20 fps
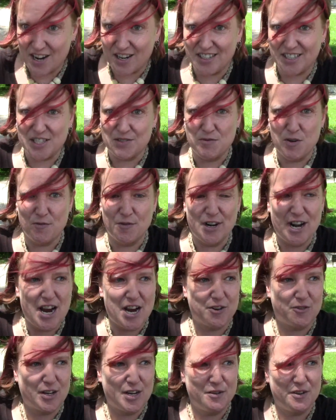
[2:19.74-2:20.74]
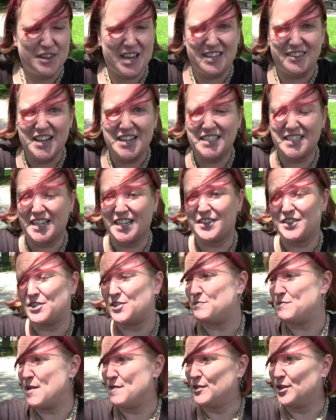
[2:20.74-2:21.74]
it's a movement I agree with. I'd like to get
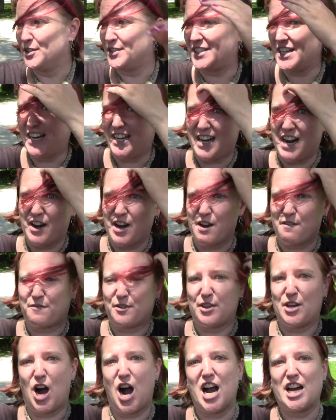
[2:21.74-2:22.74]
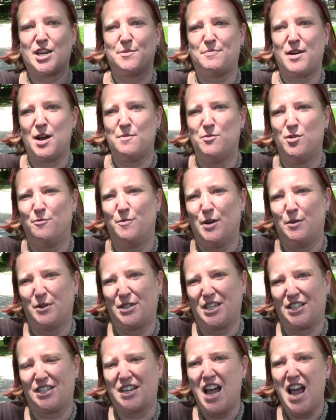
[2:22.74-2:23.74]
people standing out here for the Occupy movement,
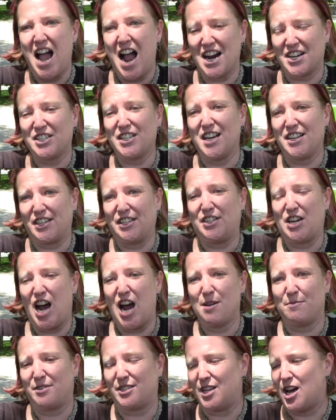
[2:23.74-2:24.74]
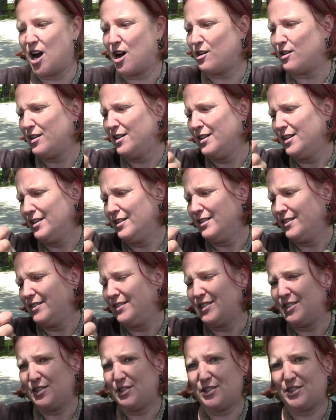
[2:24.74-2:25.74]
which is actually has a time slot,
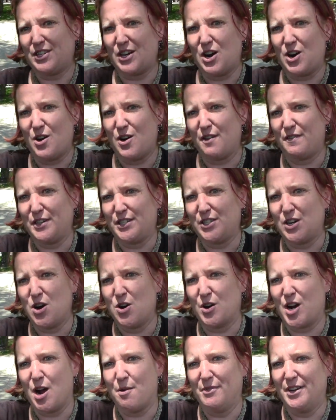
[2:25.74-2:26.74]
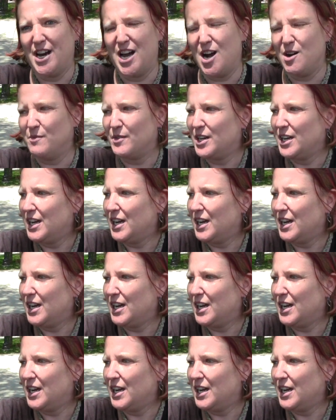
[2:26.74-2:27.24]
so of its own coming up.